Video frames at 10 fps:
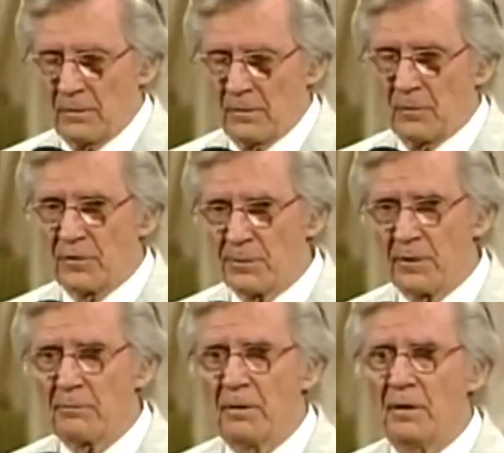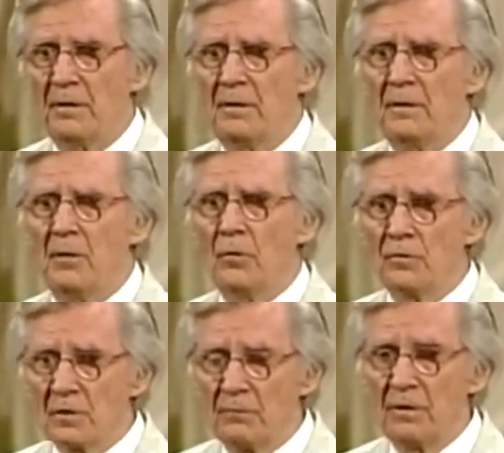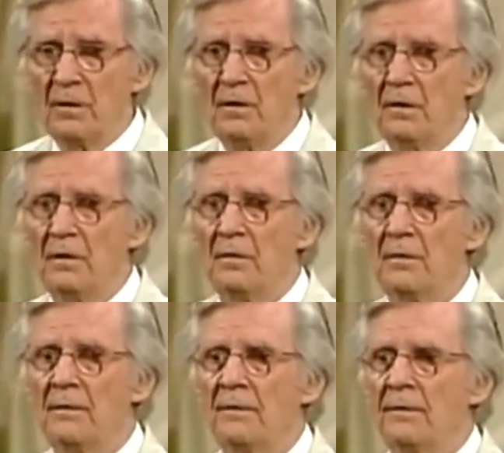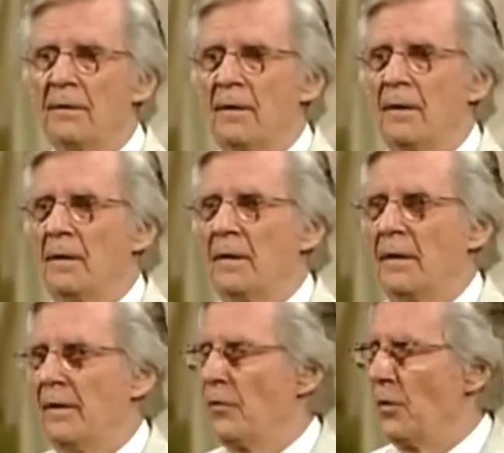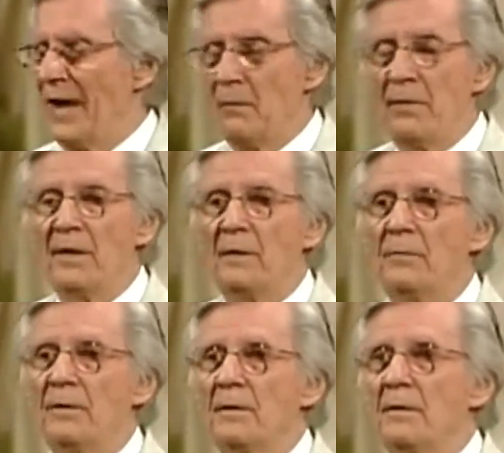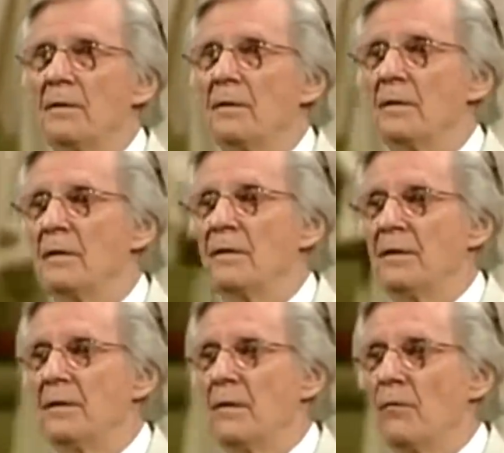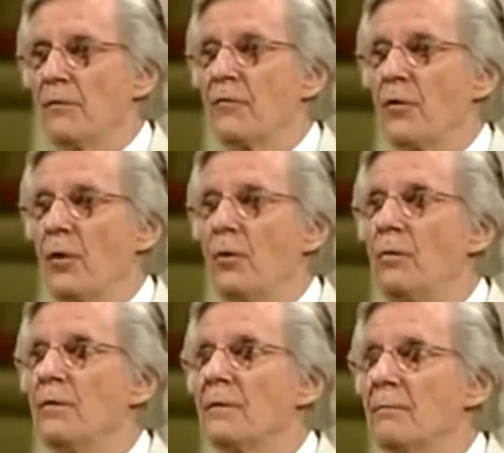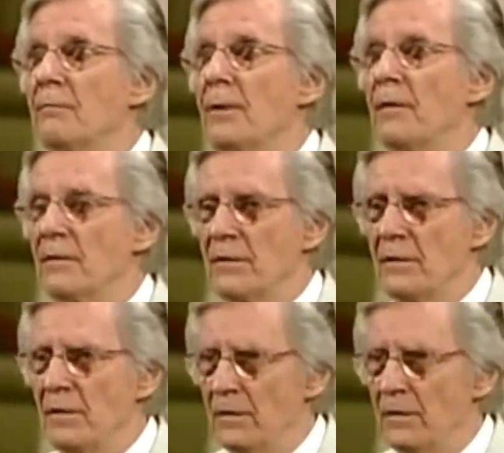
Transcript: the Holy Spirit made known to me, I don't know how many, but in the overflow balcony